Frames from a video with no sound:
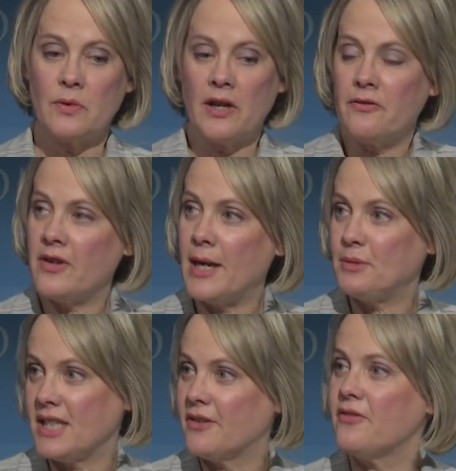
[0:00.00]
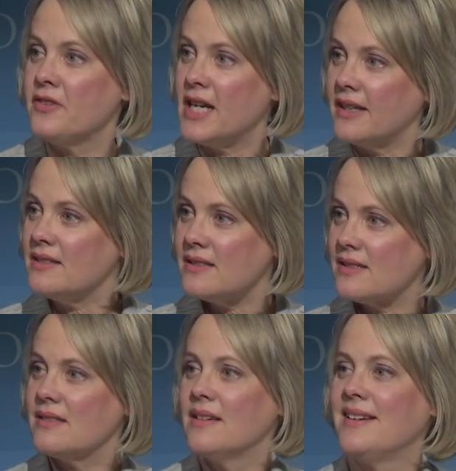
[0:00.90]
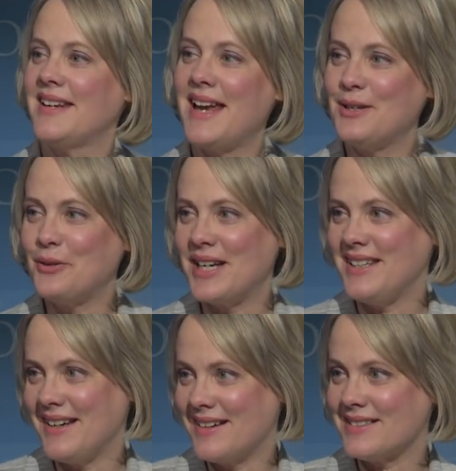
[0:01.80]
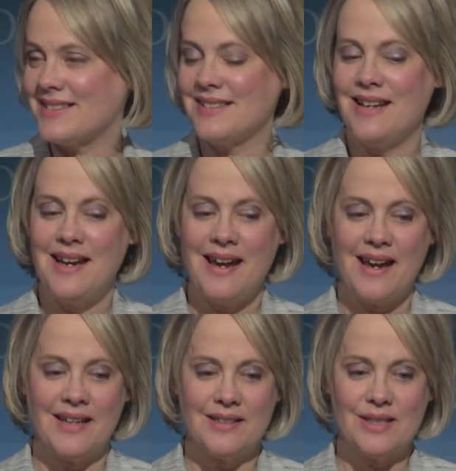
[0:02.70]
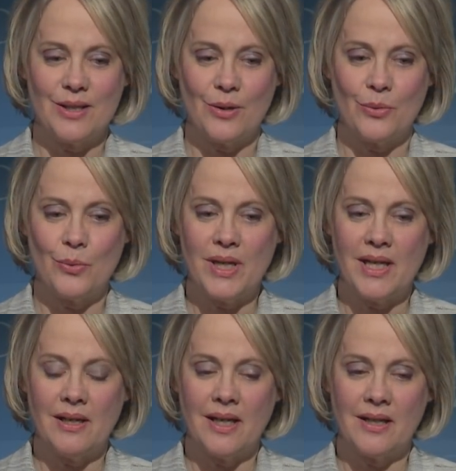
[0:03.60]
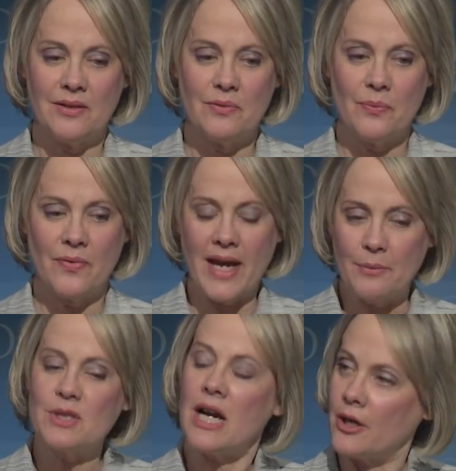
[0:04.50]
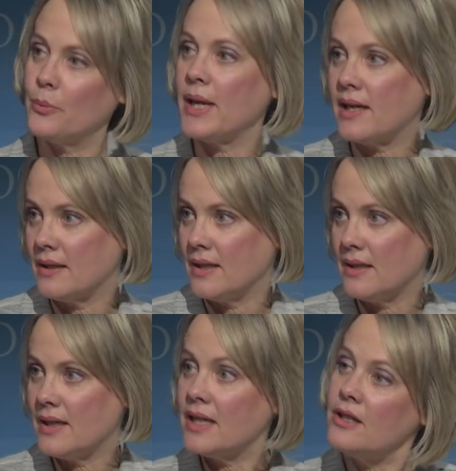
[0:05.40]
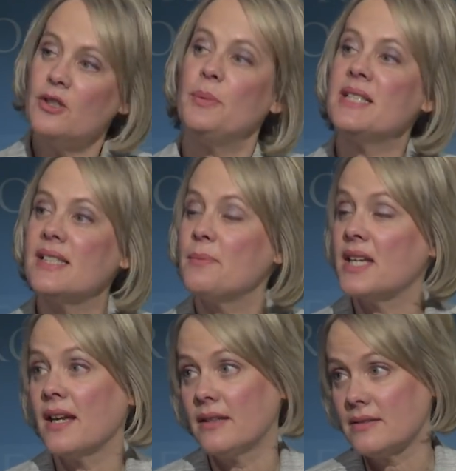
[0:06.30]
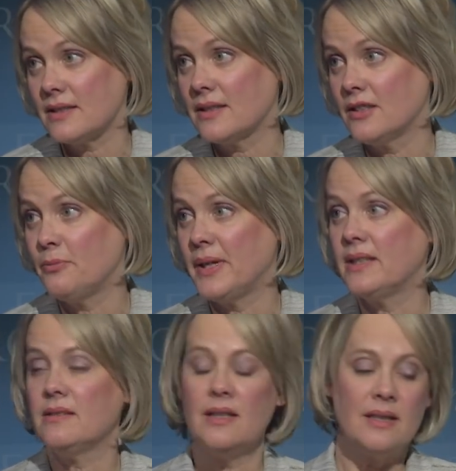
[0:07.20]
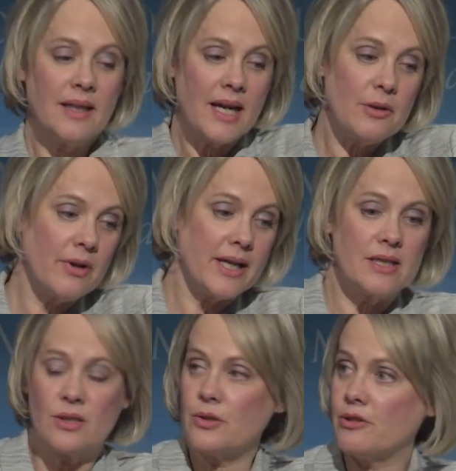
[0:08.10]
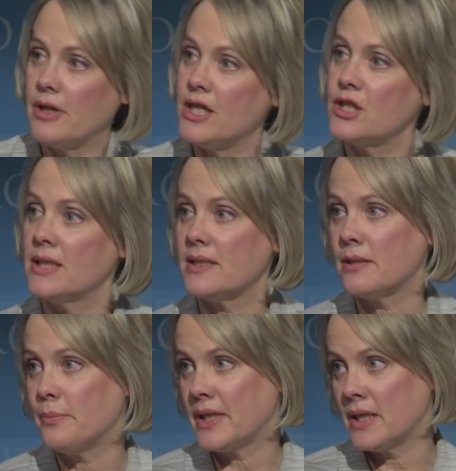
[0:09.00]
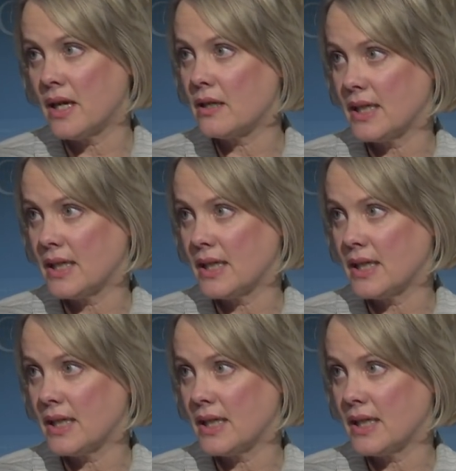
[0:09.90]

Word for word: a family of nuns, N-O-N-E-S, and so we that was our awakening. It could have been something else. It could have been gay rights or creationism, but in our